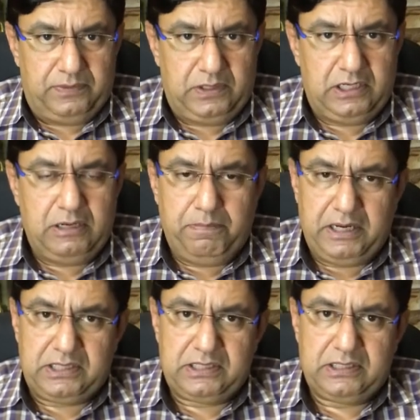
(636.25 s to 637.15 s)
It
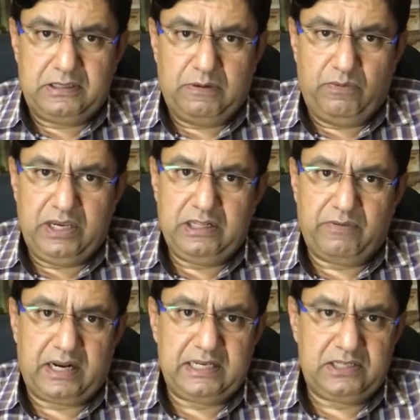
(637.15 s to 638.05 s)
depends where the
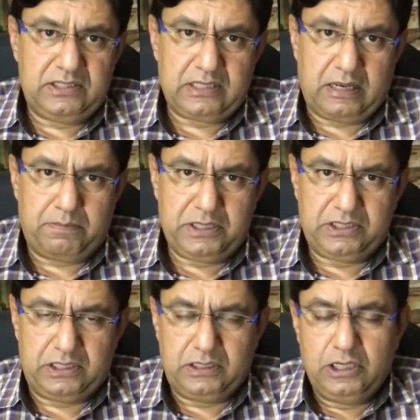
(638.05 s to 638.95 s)
varices are
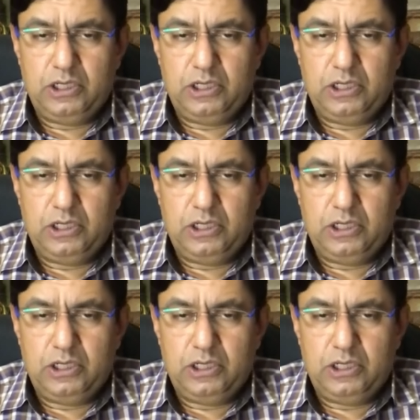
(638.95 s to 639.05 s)
present.